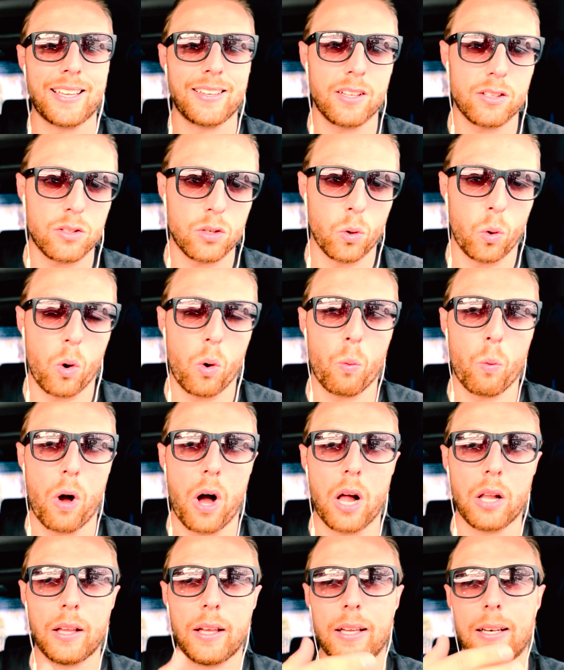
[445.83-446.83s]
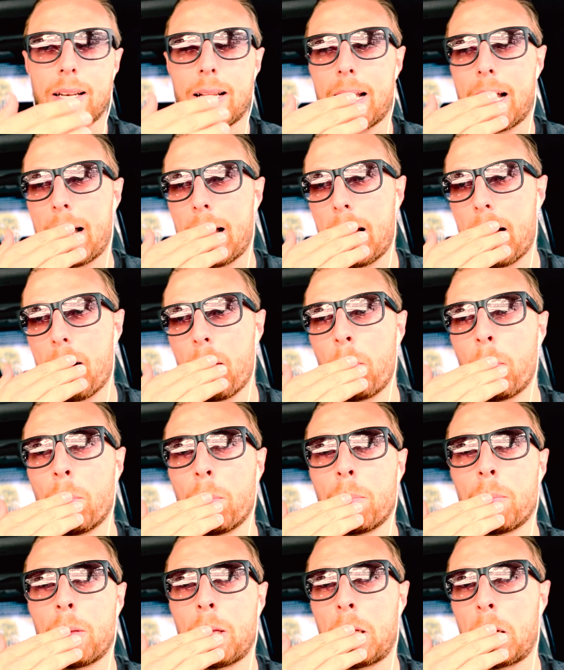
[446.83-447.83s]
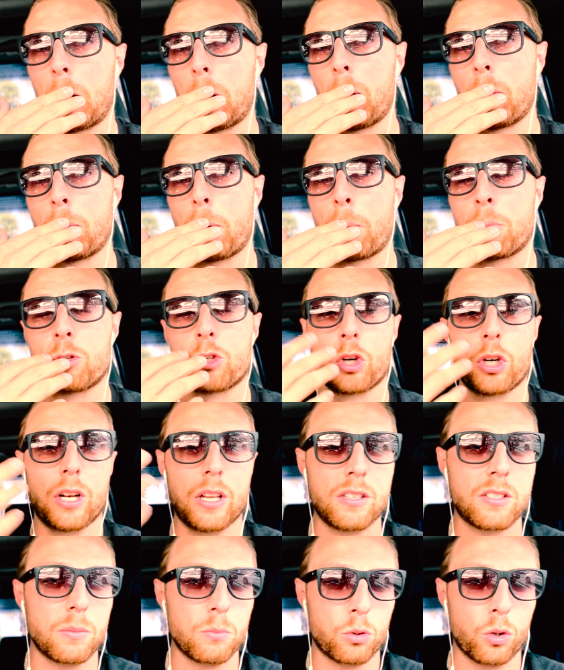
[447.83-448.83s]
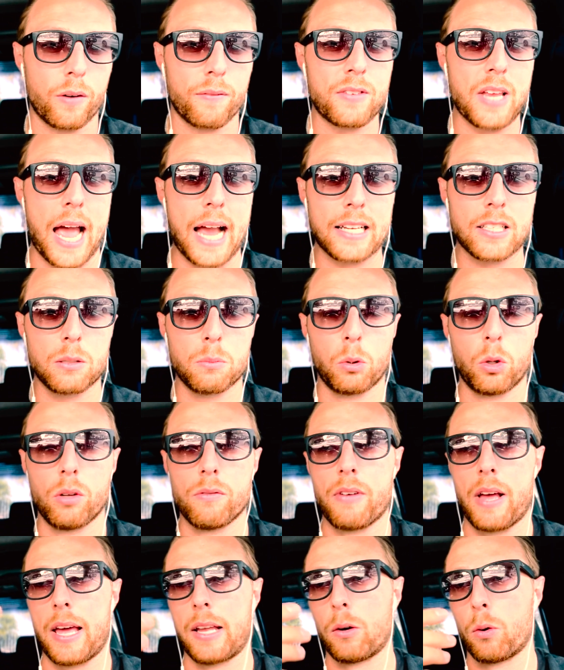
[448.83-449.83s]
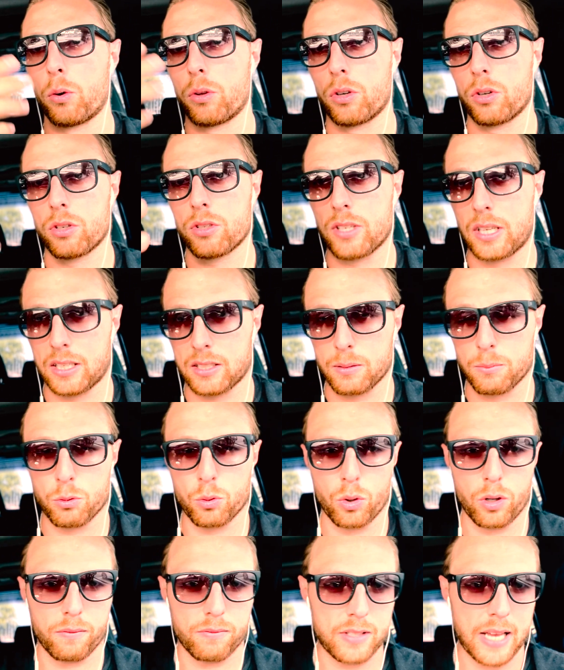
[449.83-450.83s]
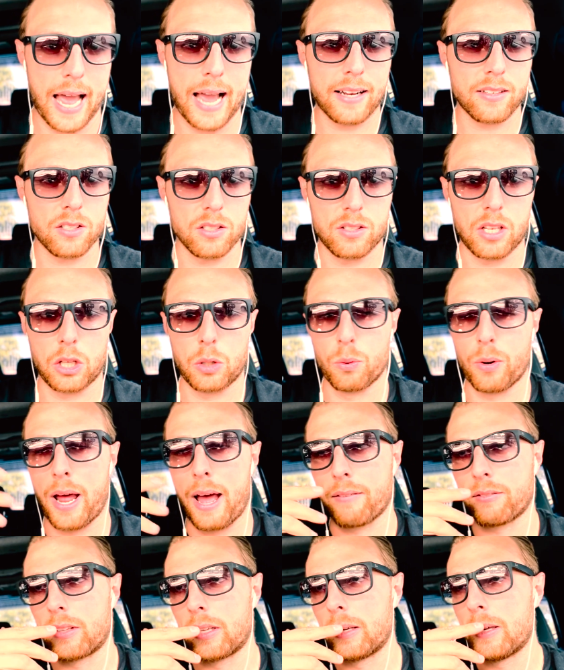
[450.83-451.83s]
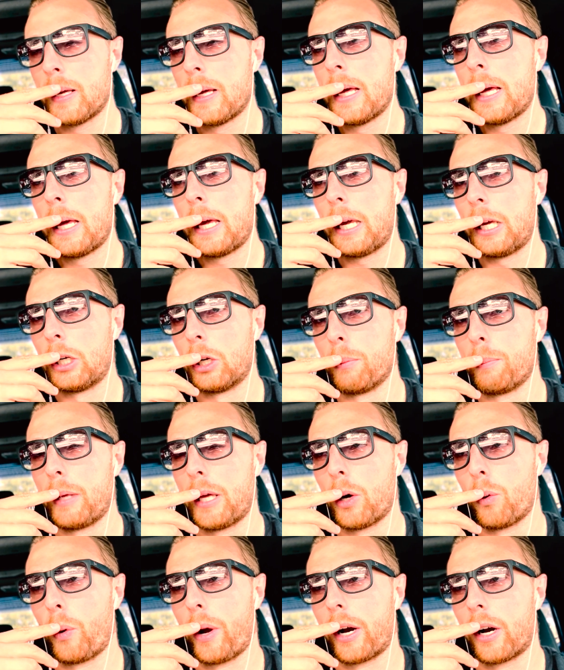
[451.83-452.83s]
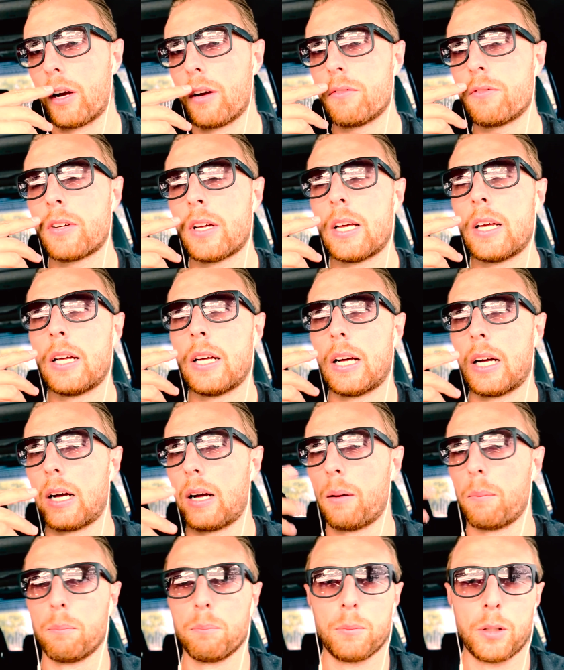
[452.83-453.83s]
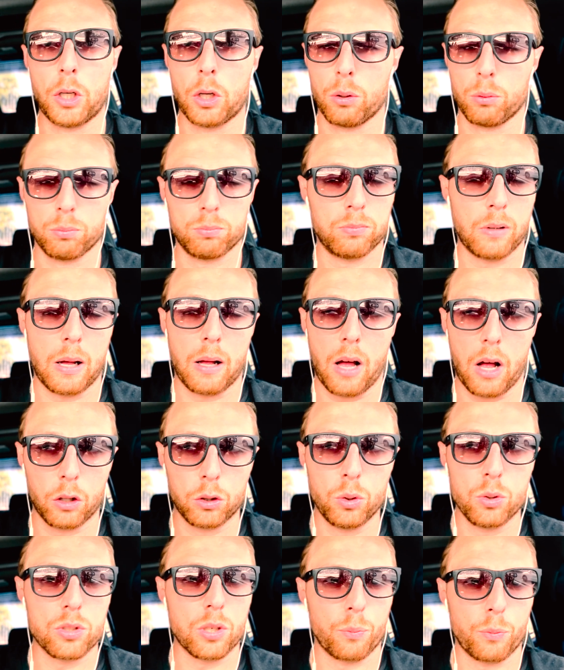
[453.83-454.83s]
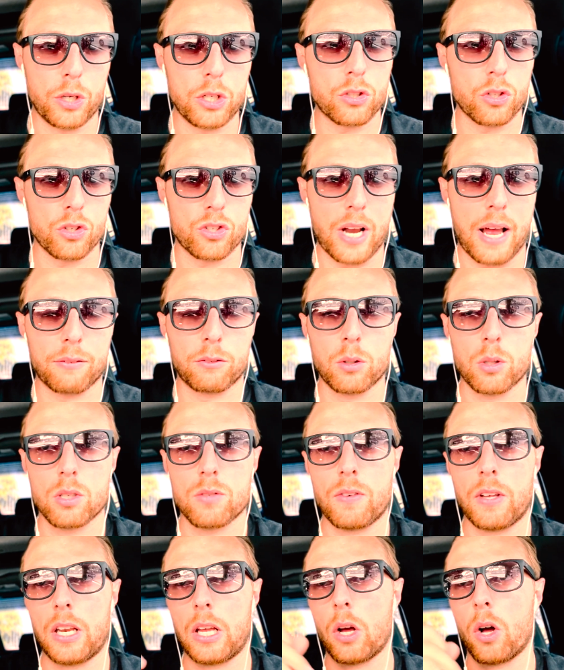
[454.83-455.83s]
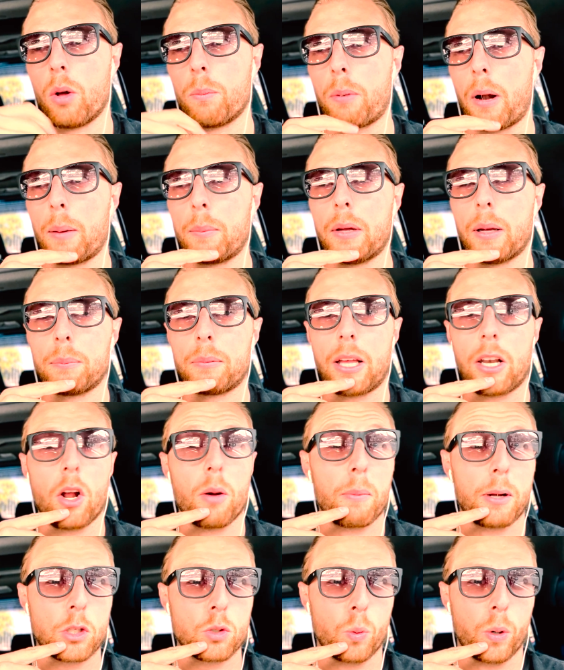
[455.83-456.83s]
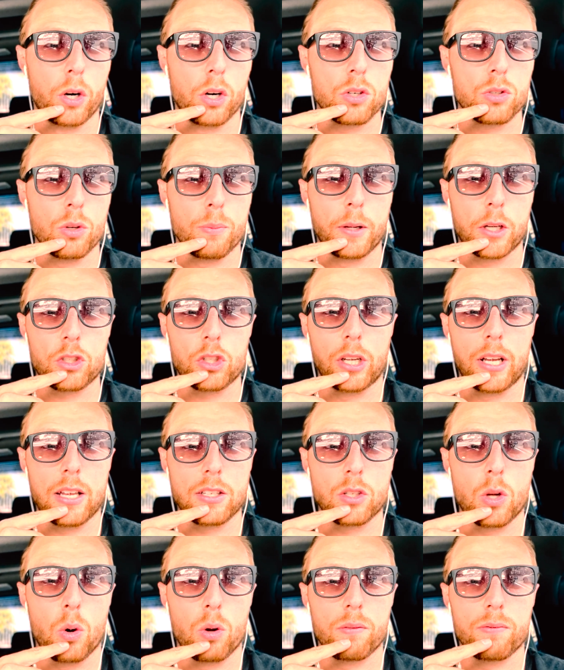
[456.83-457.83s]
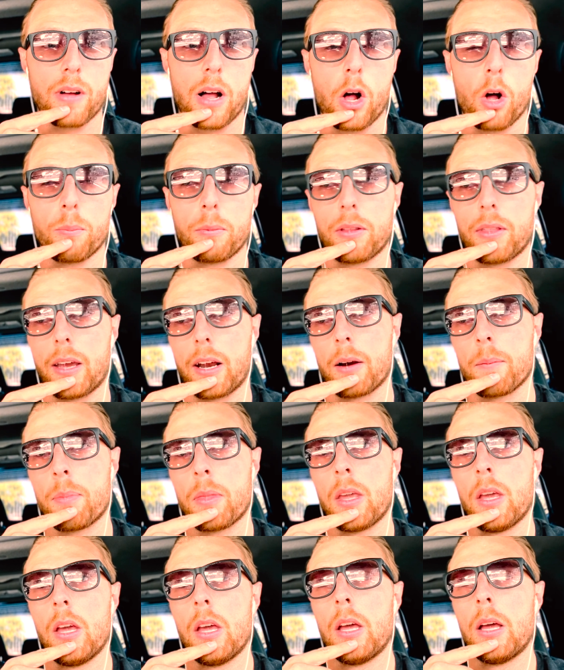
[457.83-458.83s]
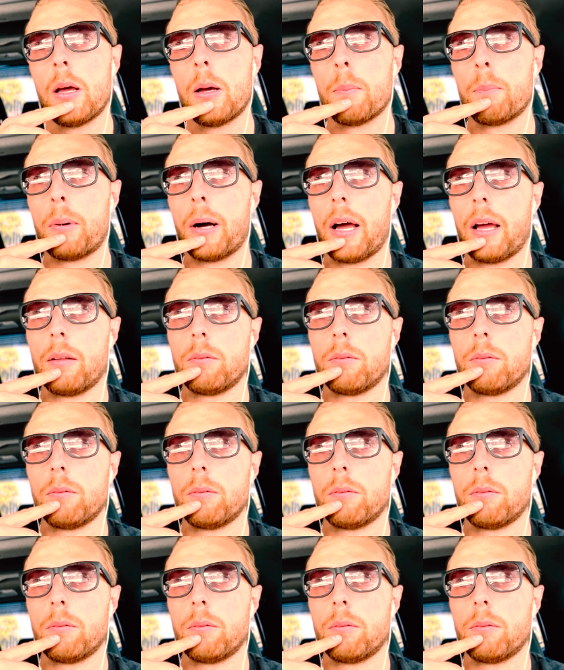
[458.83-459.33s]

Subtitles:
it to a wallet. I'm sure it is some sort of taxable event, or there's like some sort of taxes that you would have to, be aware of. I'll do some research after this video. I'll probably update it on my Twitter, so make sure you guys go and follow me there. But